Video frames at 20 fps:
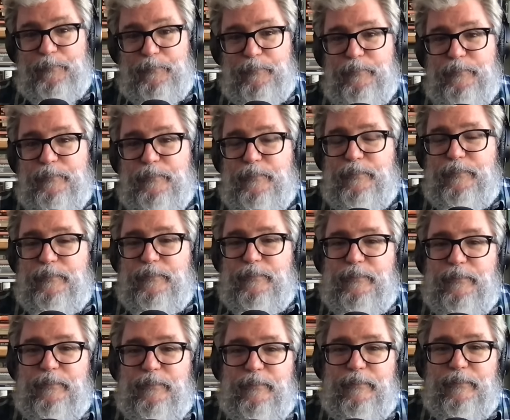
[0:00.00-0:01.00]

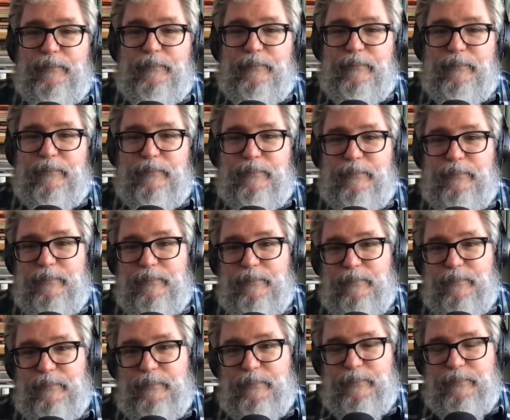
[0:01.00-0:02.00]

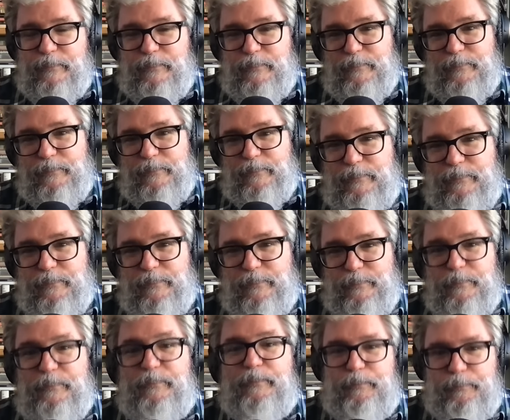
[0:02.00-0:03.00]

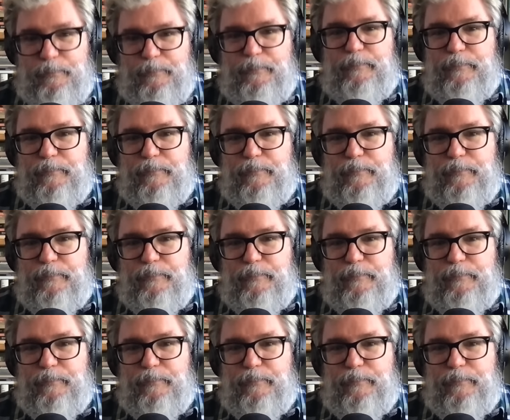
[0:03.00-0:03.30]
No words are spoken by the person on screen.